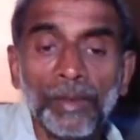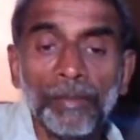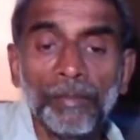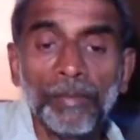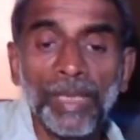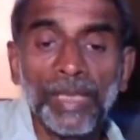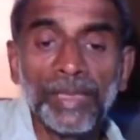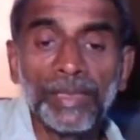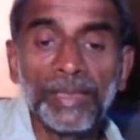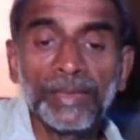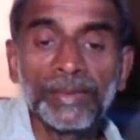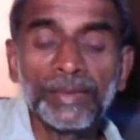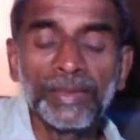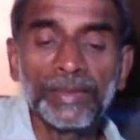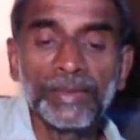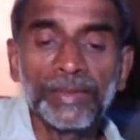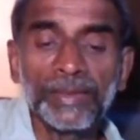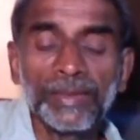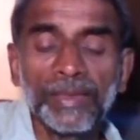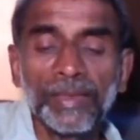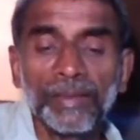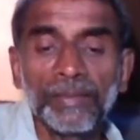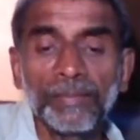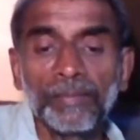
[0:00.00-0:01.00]

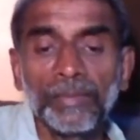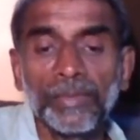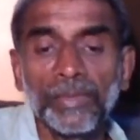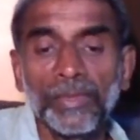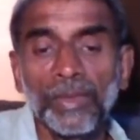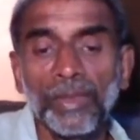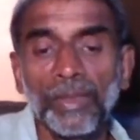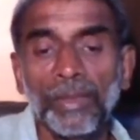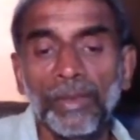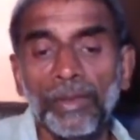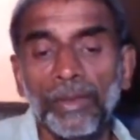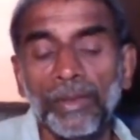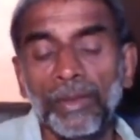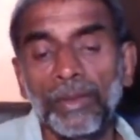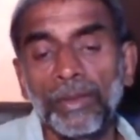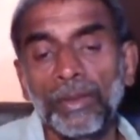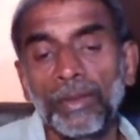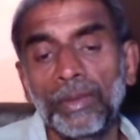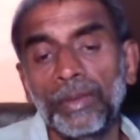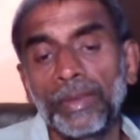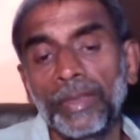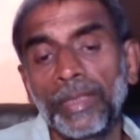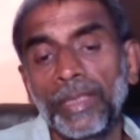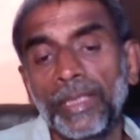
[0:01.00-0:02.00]
Multi-system
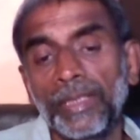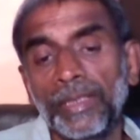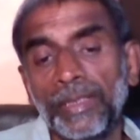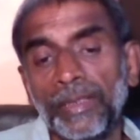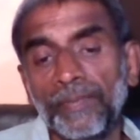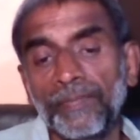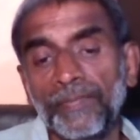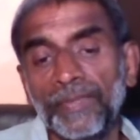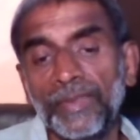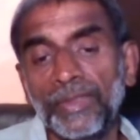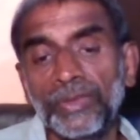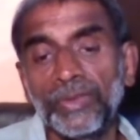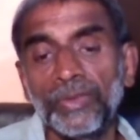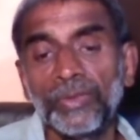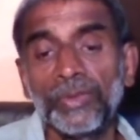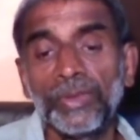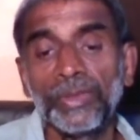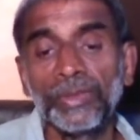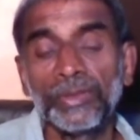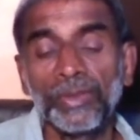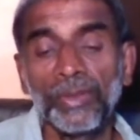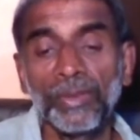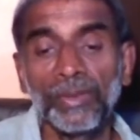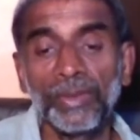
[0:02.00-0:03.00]
connective tissue
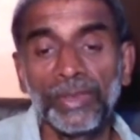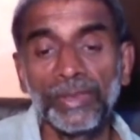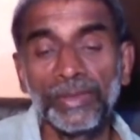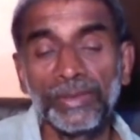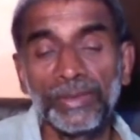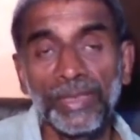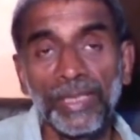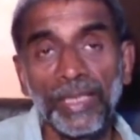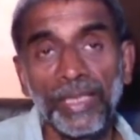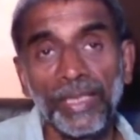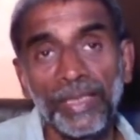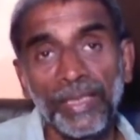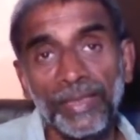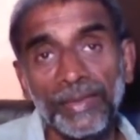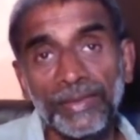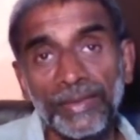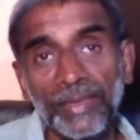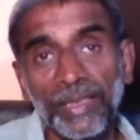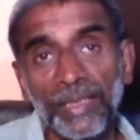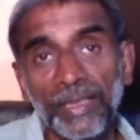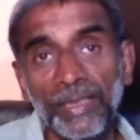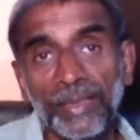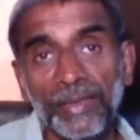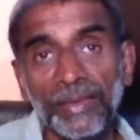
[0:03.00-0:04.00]
disorders like
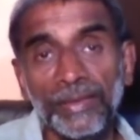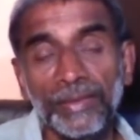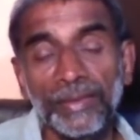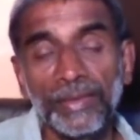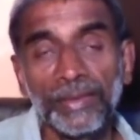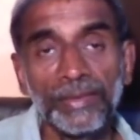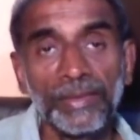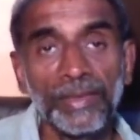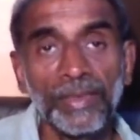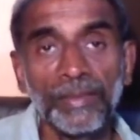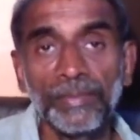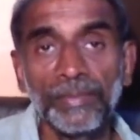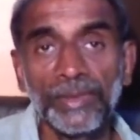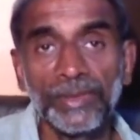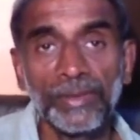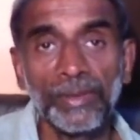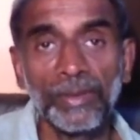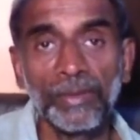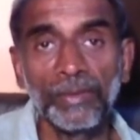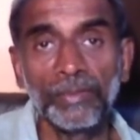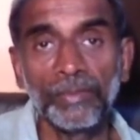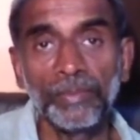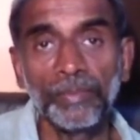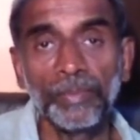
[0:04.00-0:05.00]
SLE, systemic
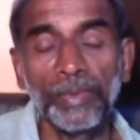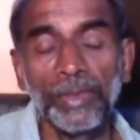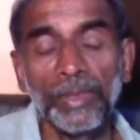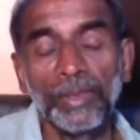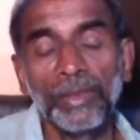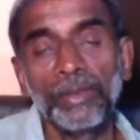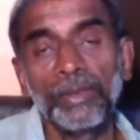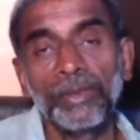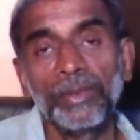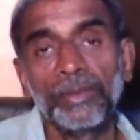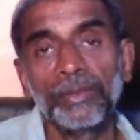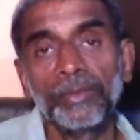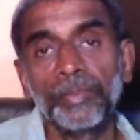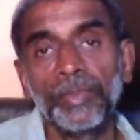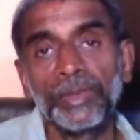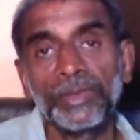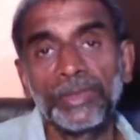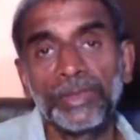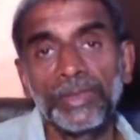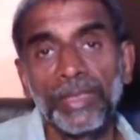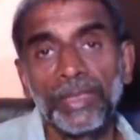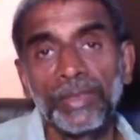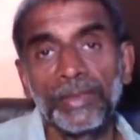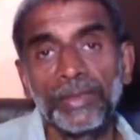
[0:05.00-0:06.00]

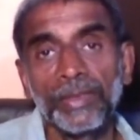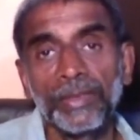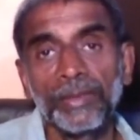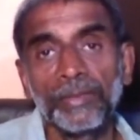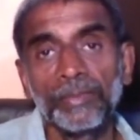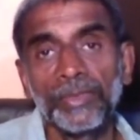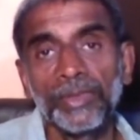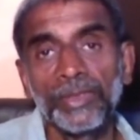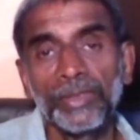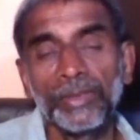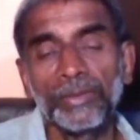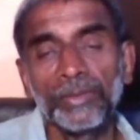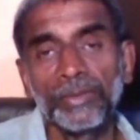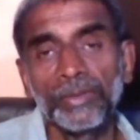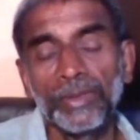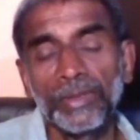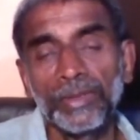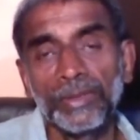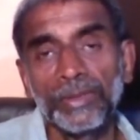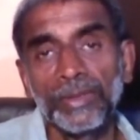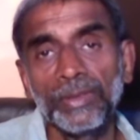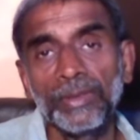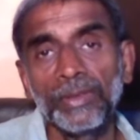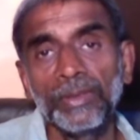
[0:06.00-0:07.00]
lupus
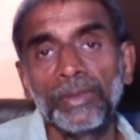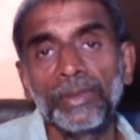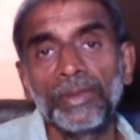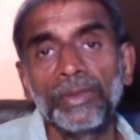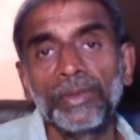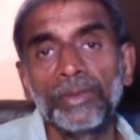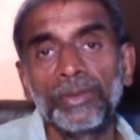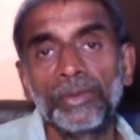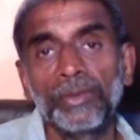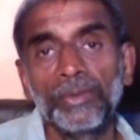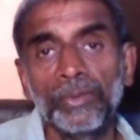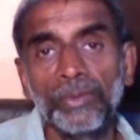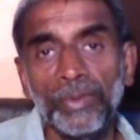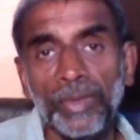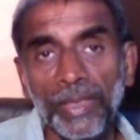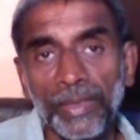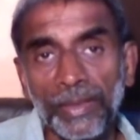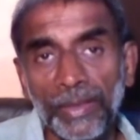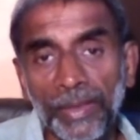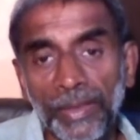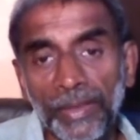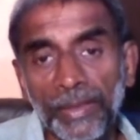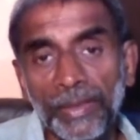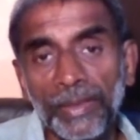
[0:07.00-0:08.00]
erythematosus, you
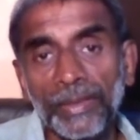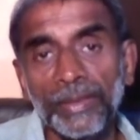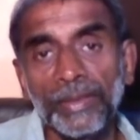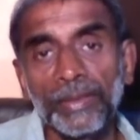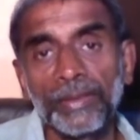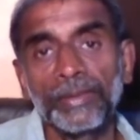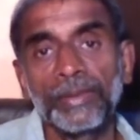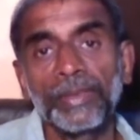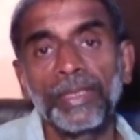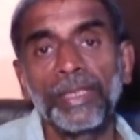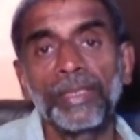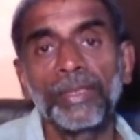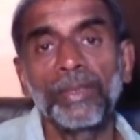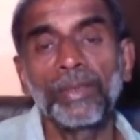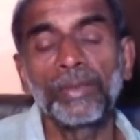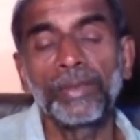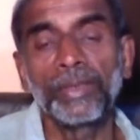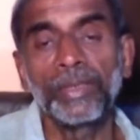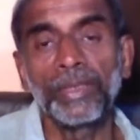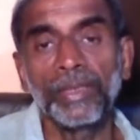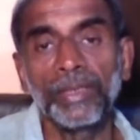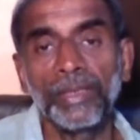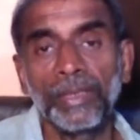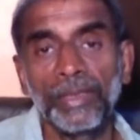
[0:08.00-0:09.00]
can get a
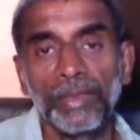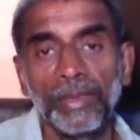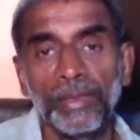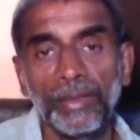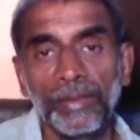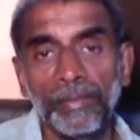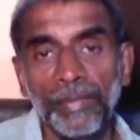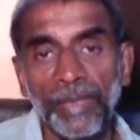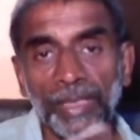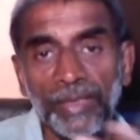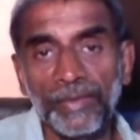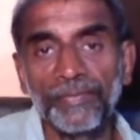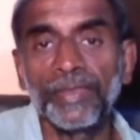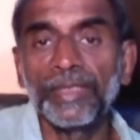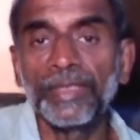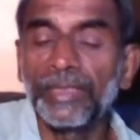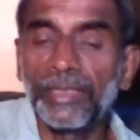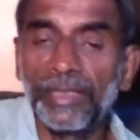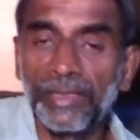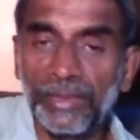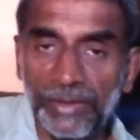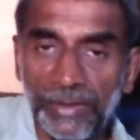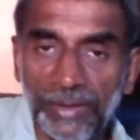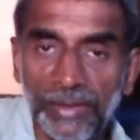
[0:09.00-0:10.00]
psychotic
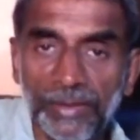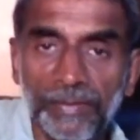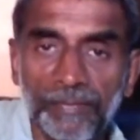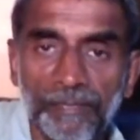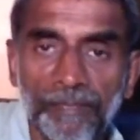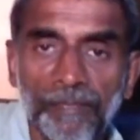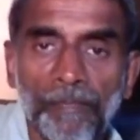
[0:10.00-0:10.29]
manifestation.